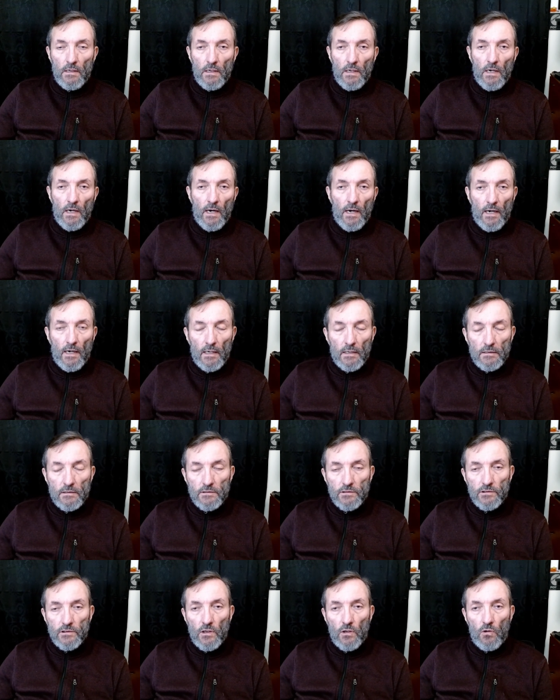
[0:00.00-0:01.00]
Uh,
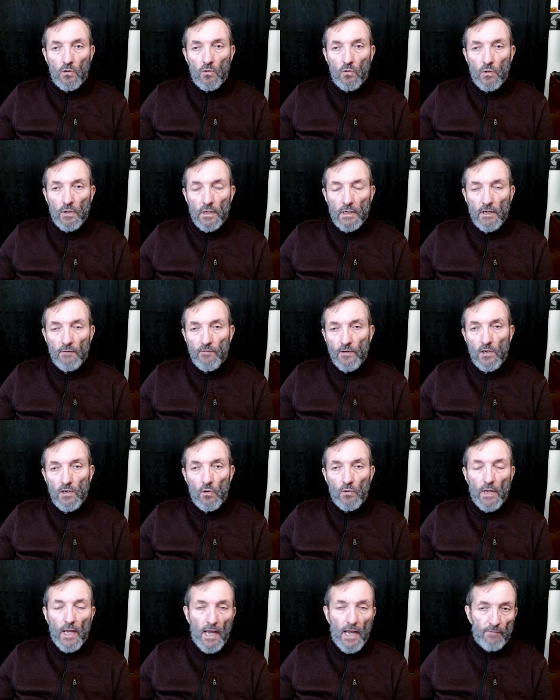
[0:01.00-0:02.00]
so if you
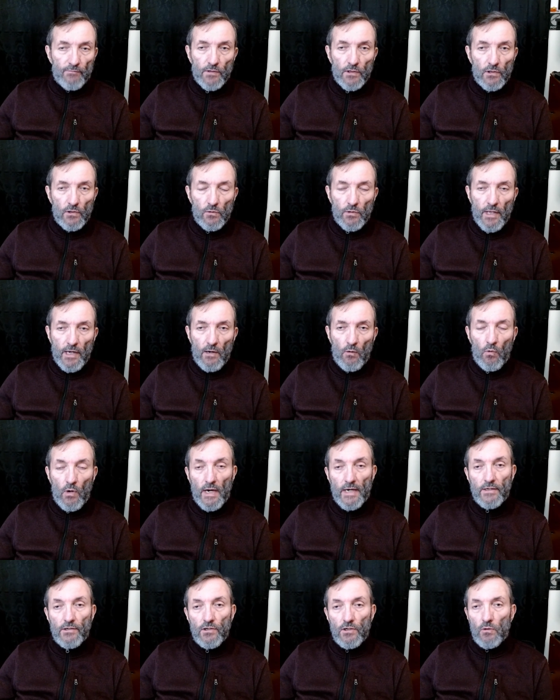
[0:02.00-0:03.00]
don't have to do that,
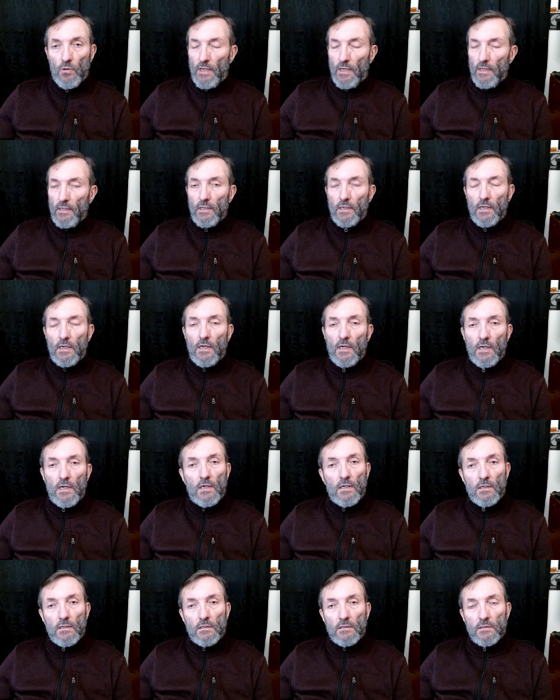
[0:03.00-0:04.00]
why do it?
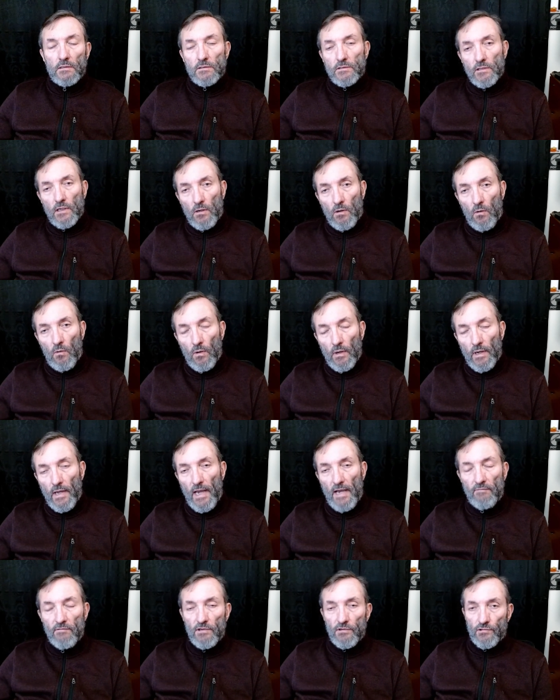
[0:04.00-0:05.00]
So
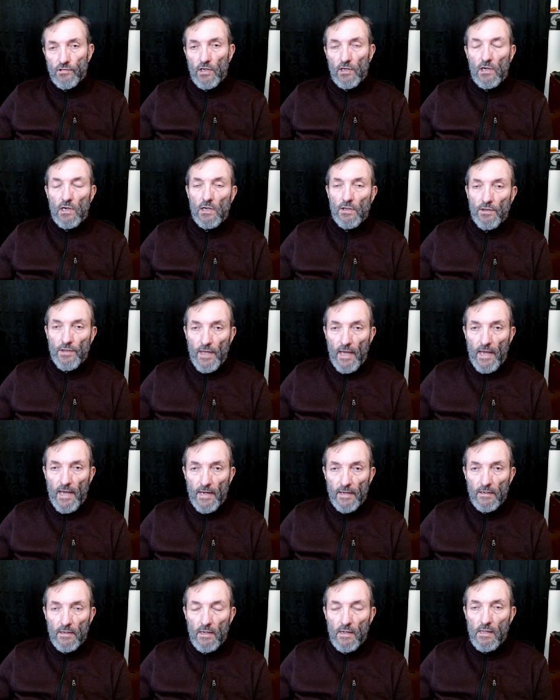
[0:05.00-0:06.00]
having said all
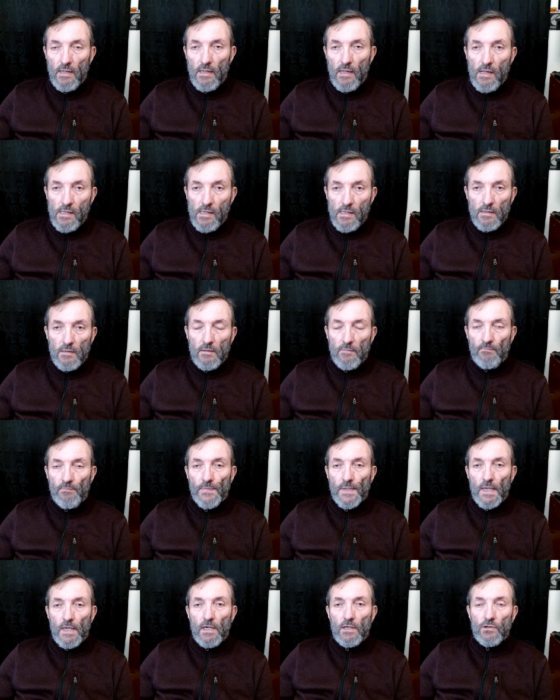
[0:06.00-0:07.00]
that,
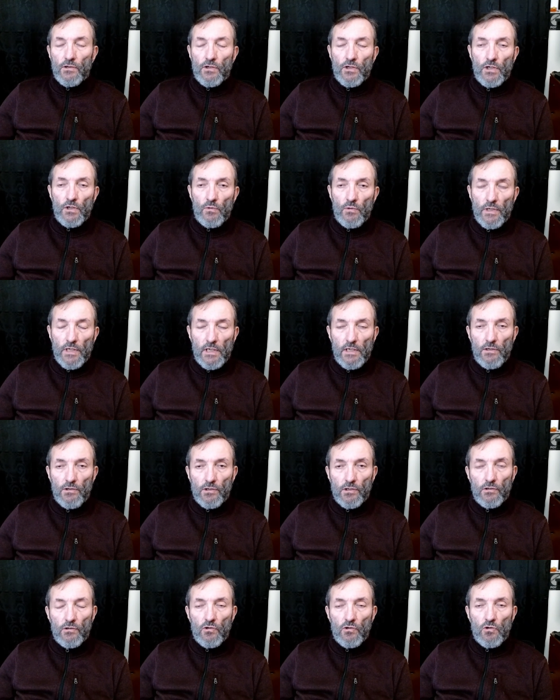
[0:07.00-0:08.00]
do you need
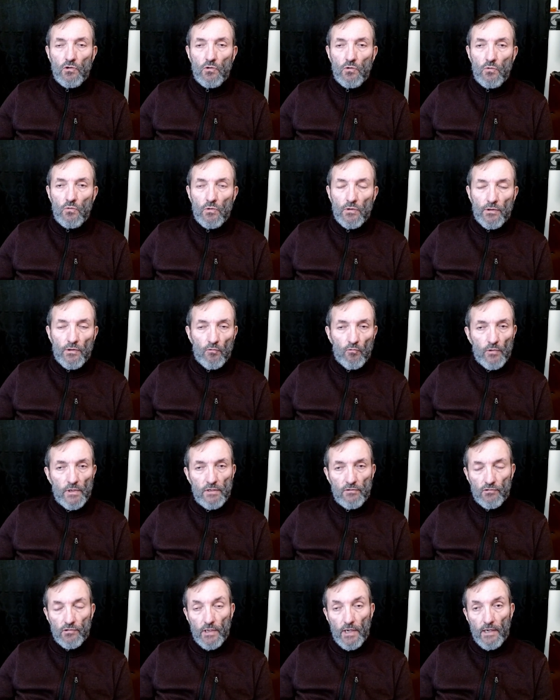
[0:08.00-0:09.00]
to do the
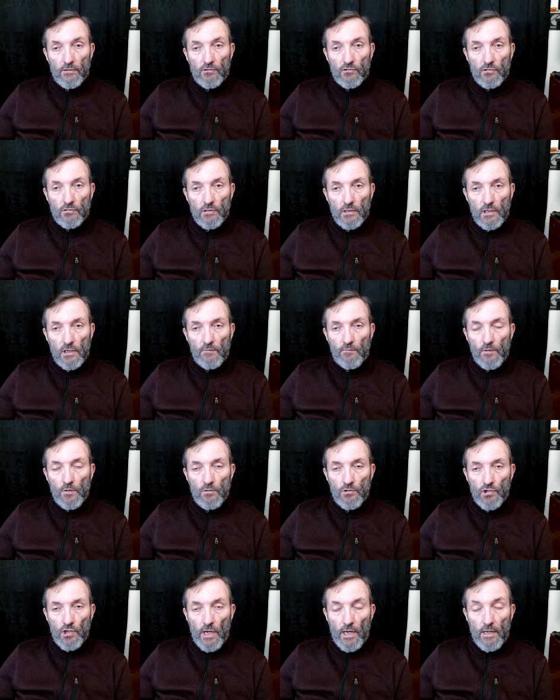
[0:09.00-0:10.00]
resets if you
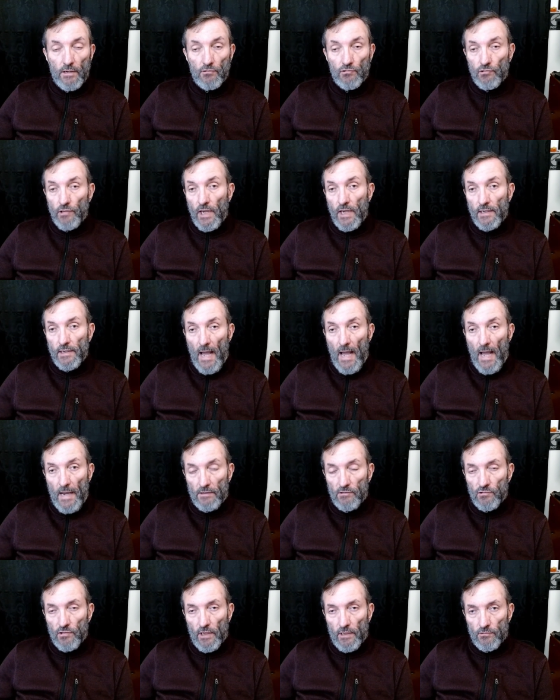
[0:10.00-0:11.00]
change, say, a
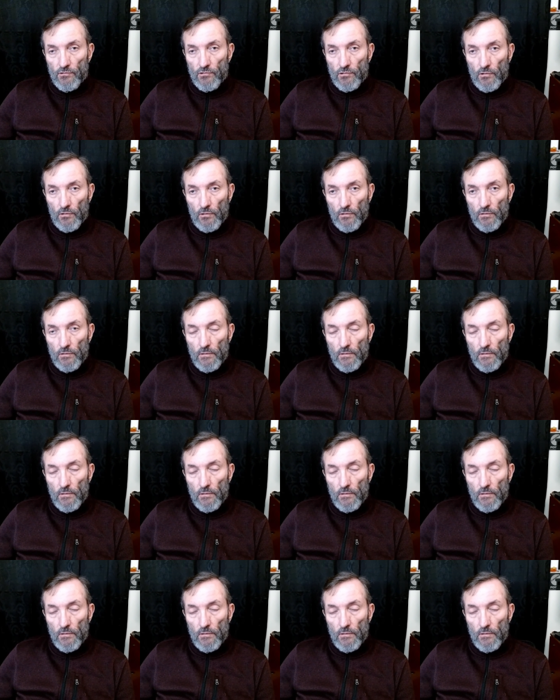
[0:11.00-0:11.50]
NOx sensor?